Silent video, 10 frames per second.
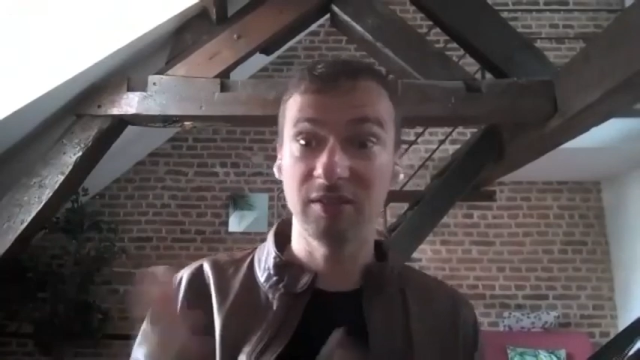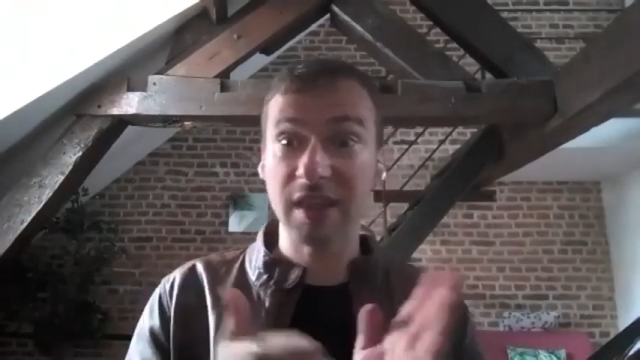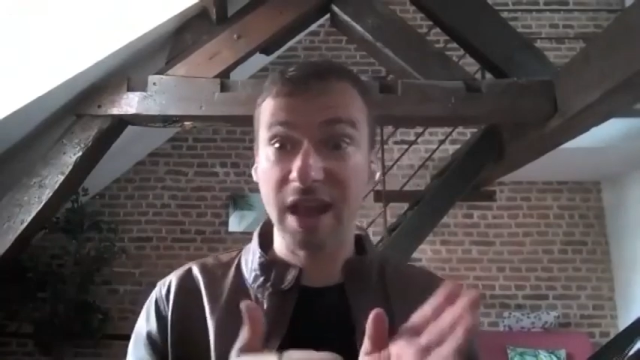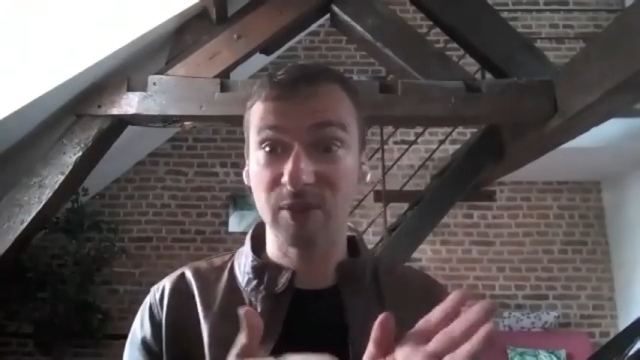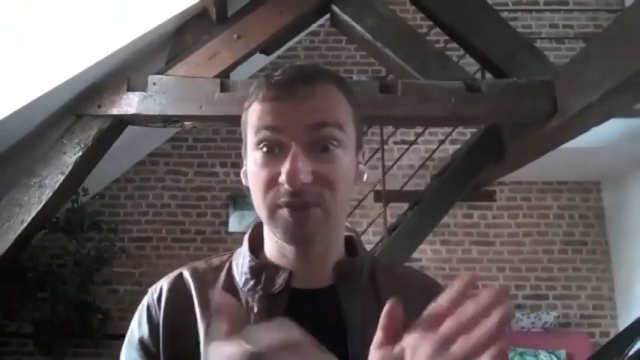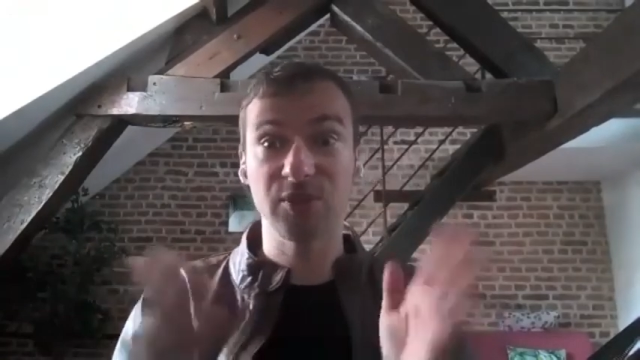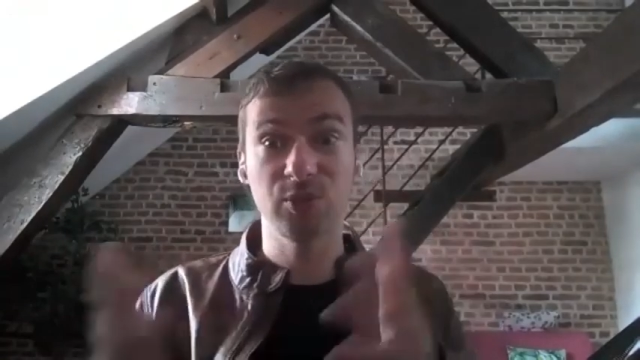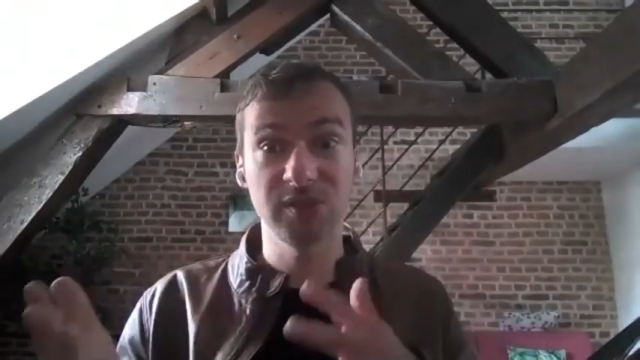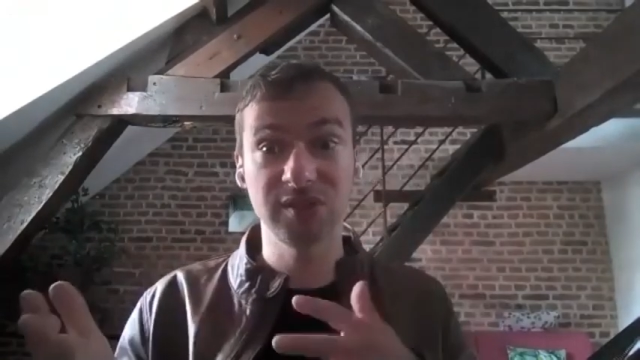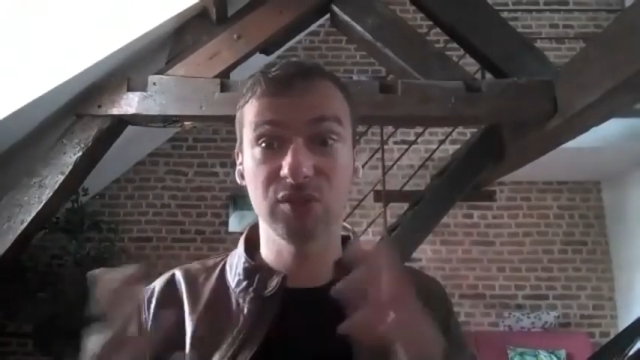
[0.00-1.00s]
Now that
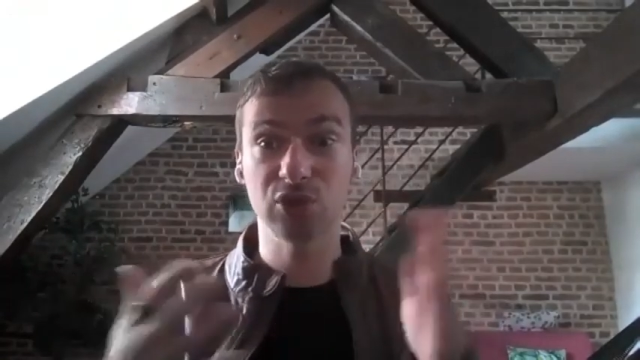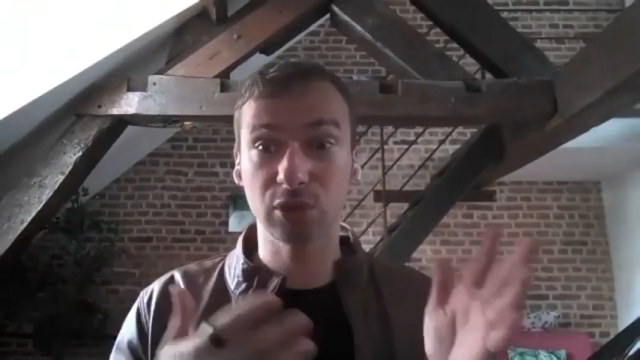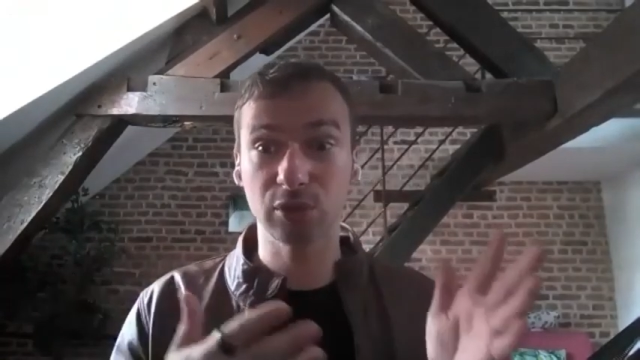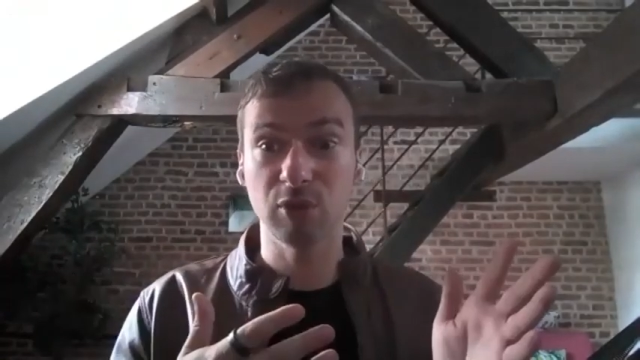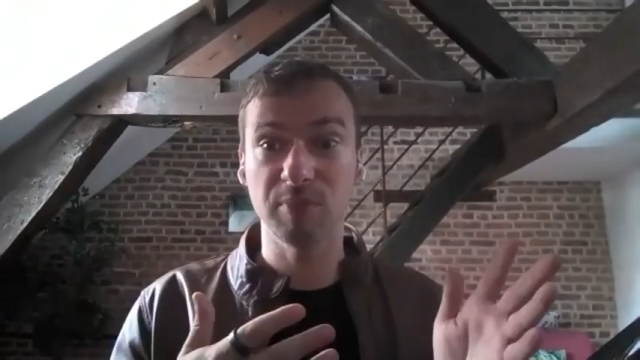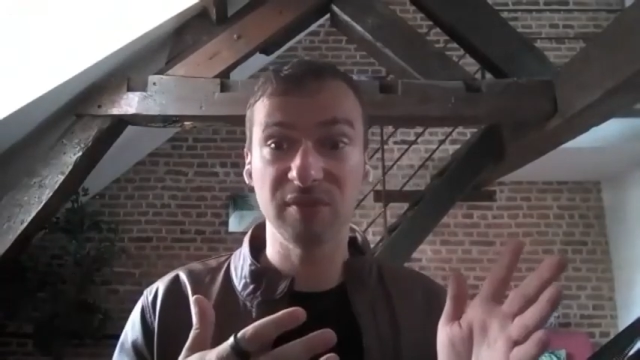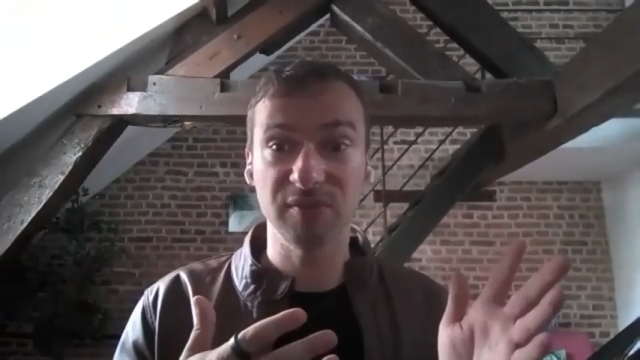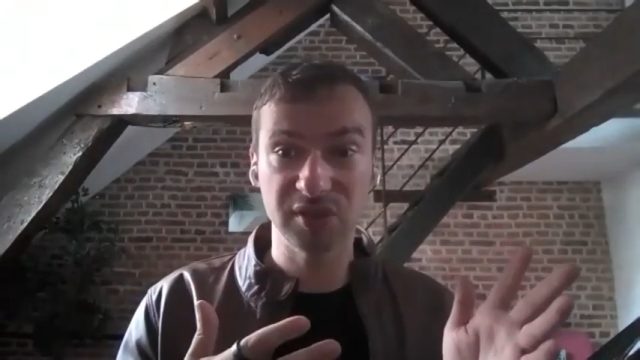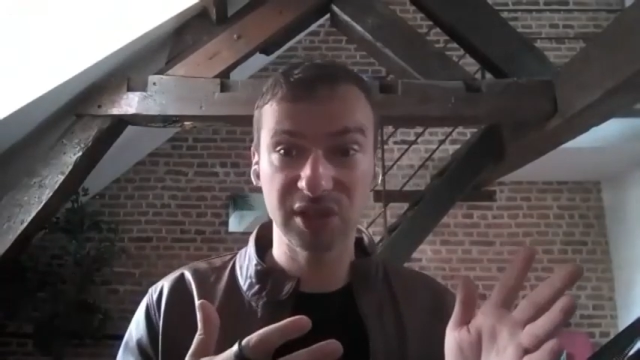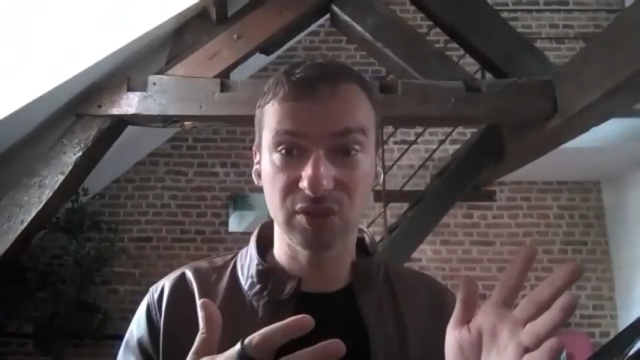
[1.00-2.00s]
you see the shortcoming of the
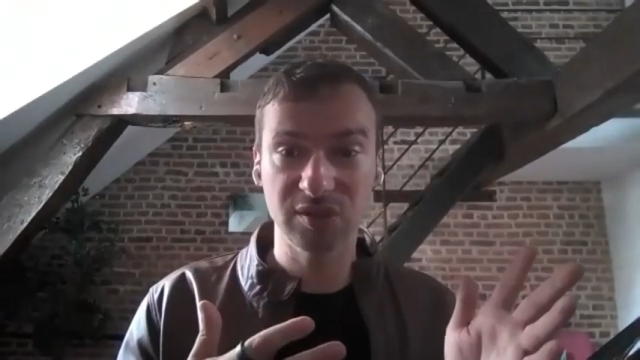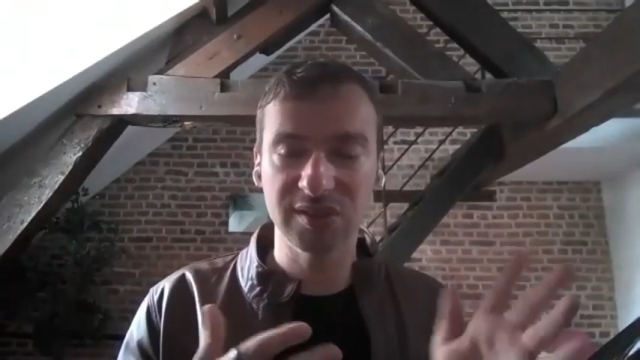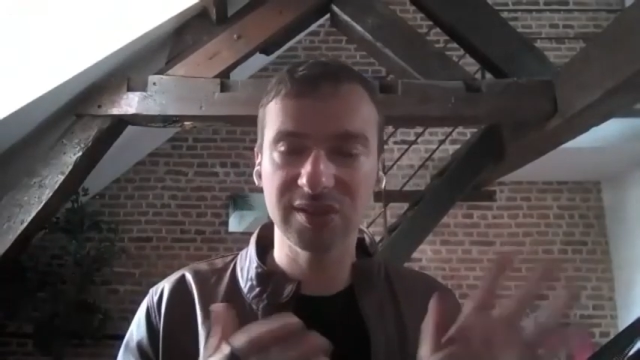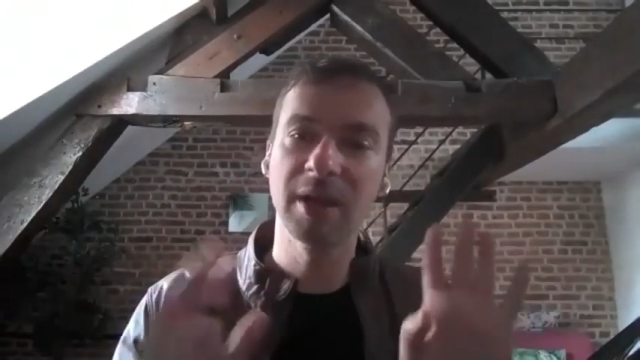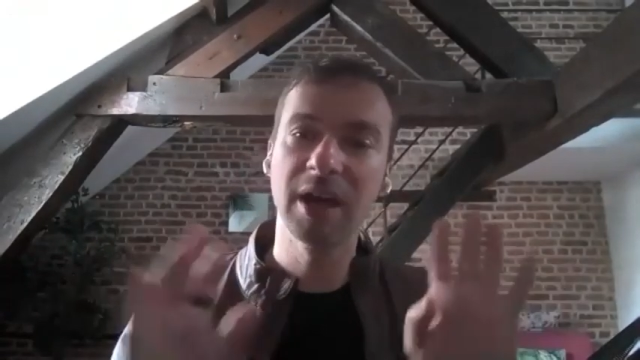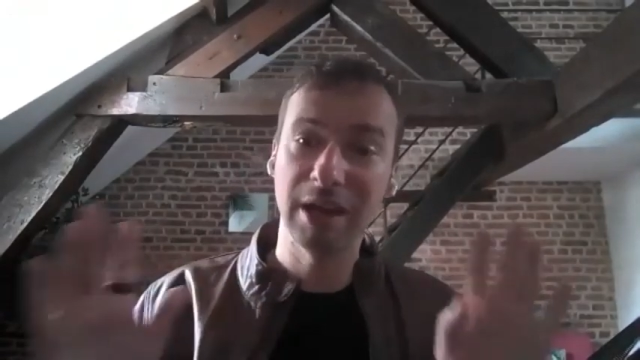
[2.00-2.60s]
education system,